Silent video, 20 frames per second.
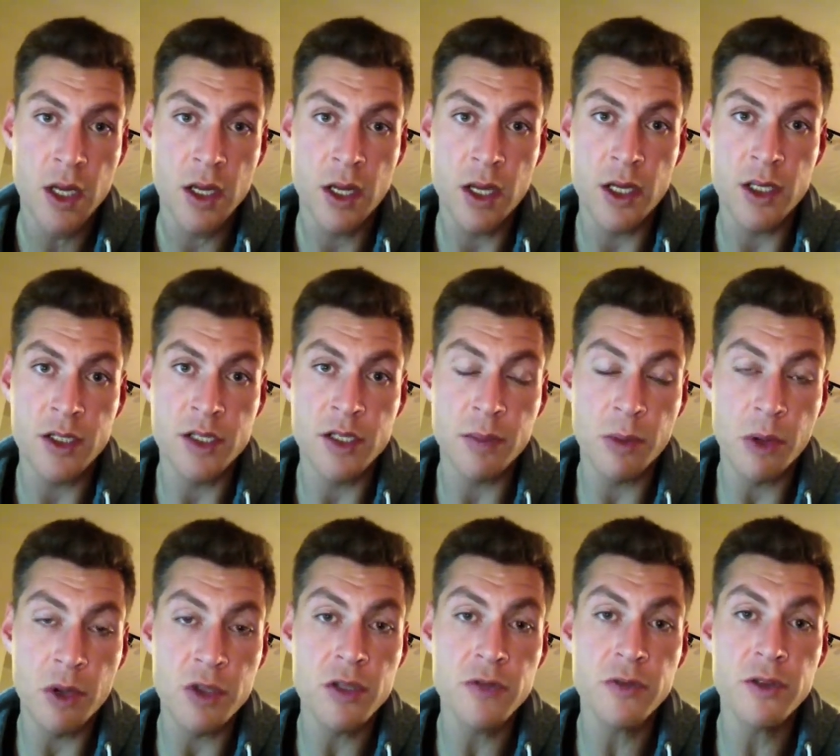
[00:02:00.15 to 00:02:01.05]
uh,
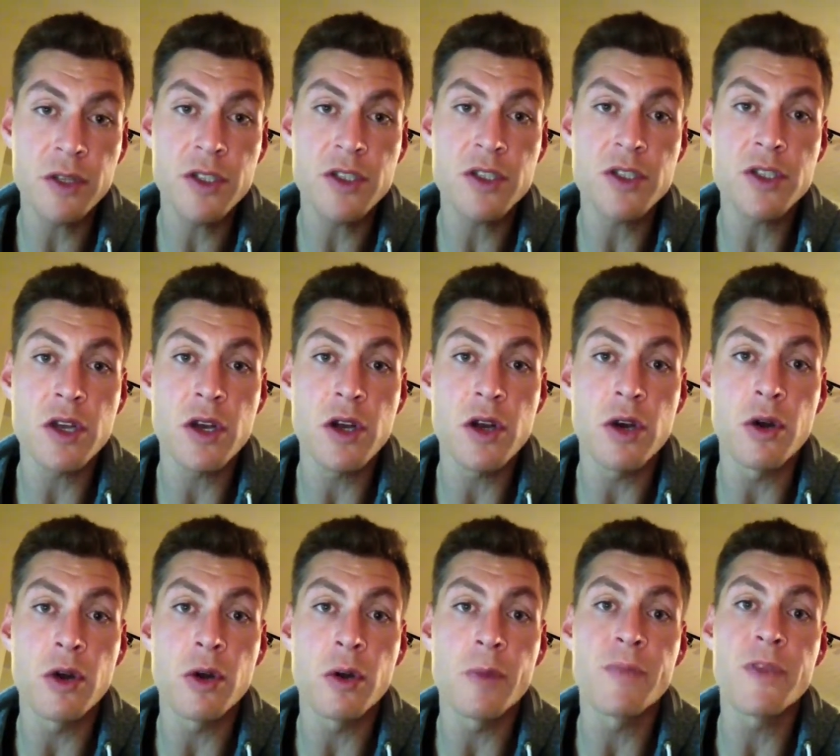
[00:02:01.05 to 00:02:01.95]
supposedly.
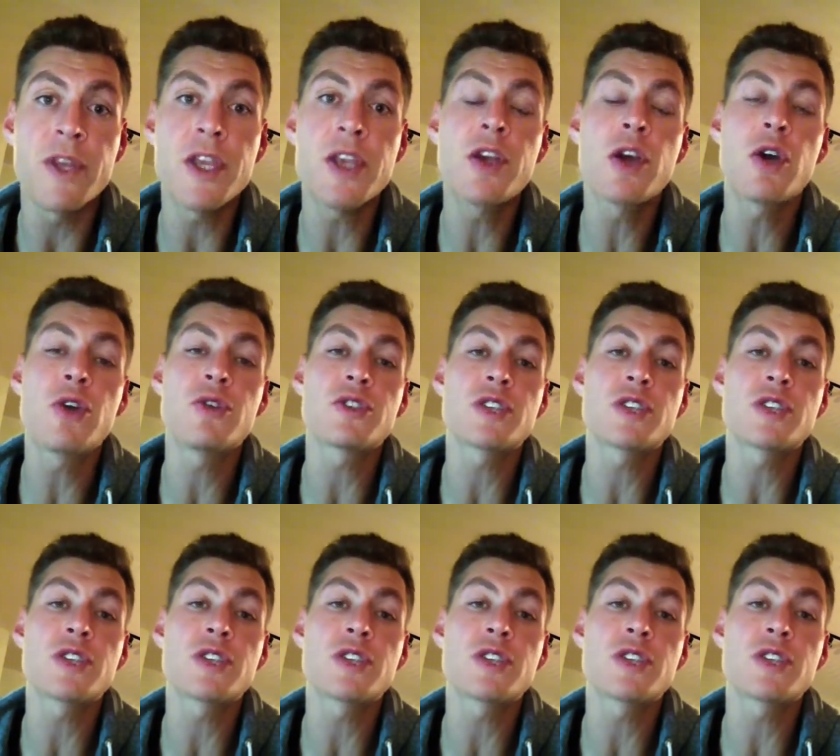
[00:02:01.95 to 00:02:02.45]
So he goes